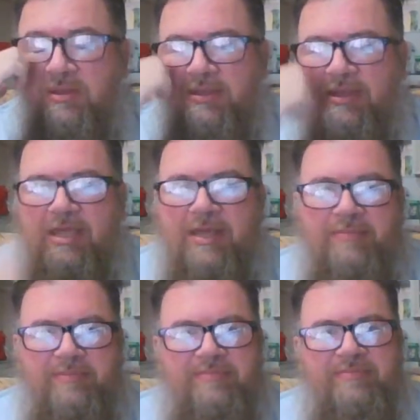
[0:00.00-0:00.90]
Yeah.
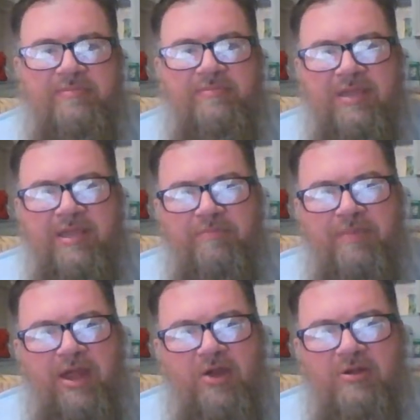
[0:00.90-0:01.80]

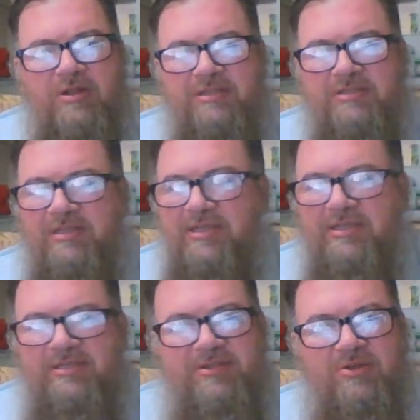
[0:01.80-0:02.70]
Power
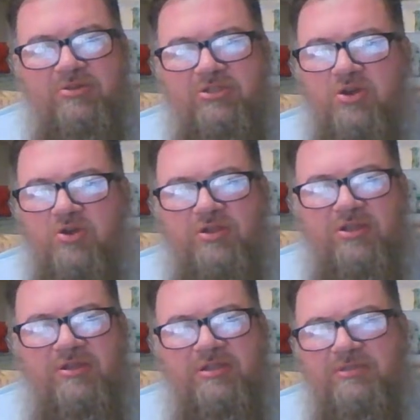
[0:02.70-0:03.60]
is no joke. You
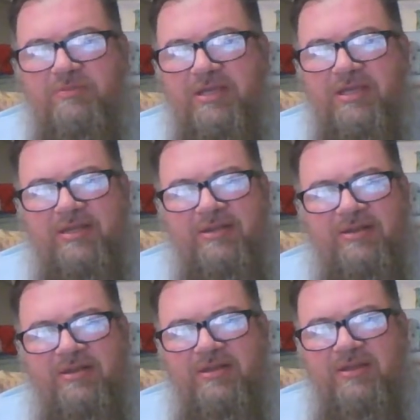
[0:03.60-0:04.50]
can spend.
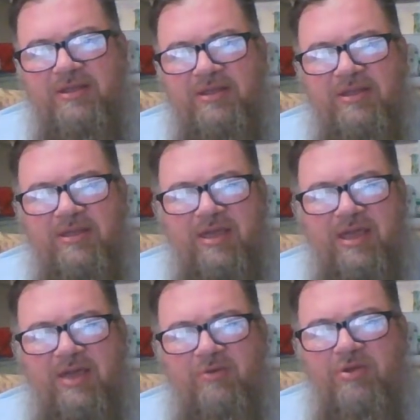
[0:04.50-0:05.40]

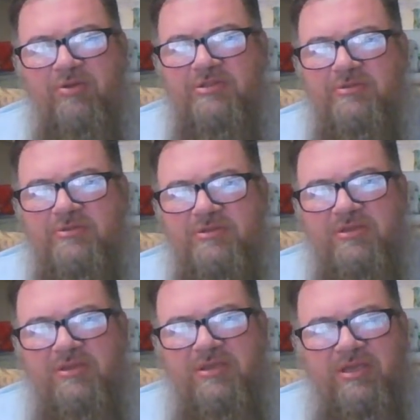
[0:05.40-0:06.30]
We
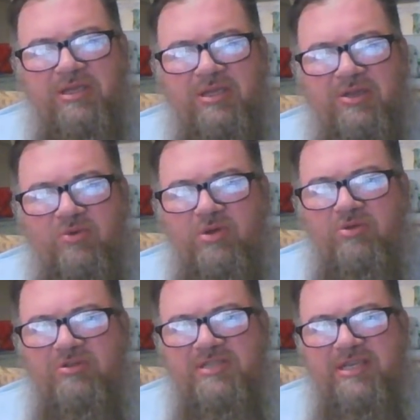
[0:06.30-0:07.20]

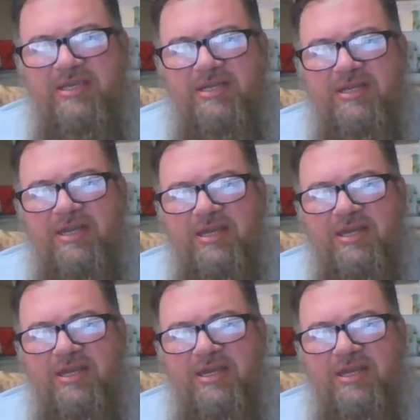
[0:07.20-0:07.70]
were seeing